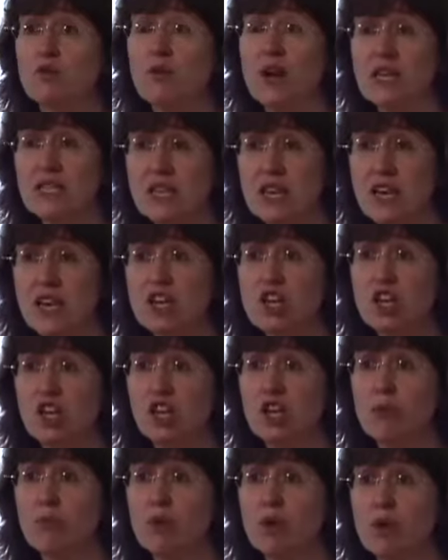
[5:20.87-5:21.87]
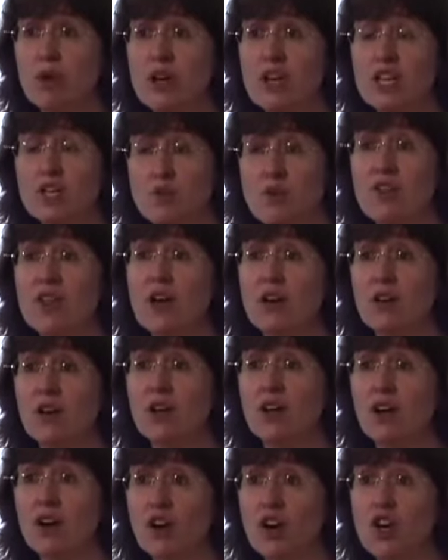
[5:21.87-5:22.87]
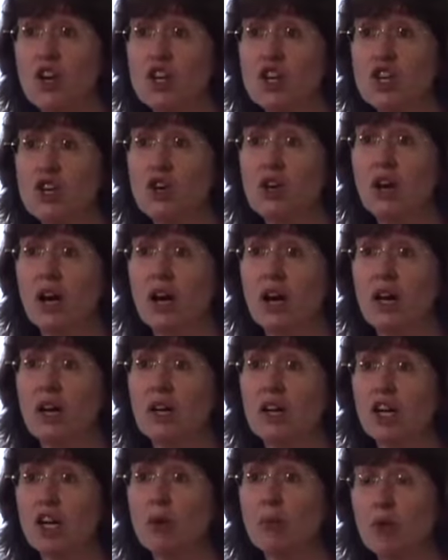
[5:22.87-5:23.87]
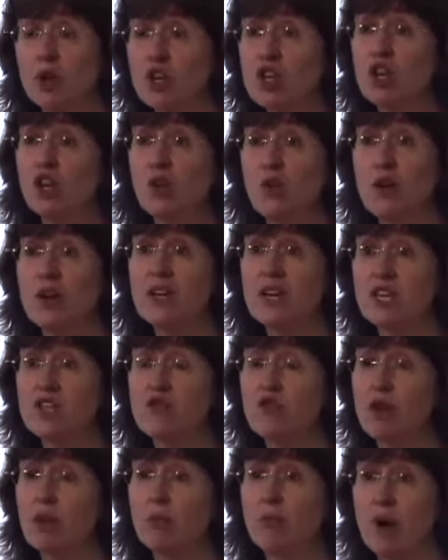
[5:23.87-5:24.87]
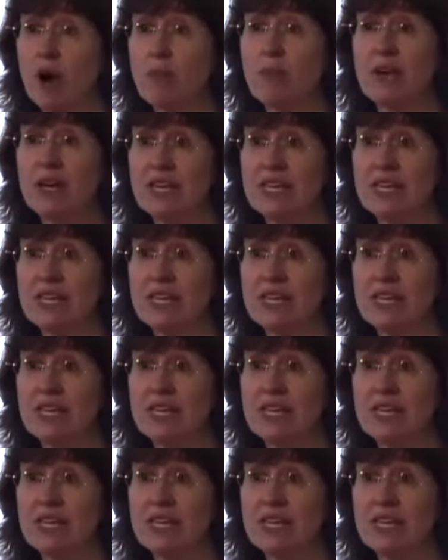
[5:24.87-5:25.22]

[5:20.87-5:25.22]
residential communities without a large uh, commercial or industrial property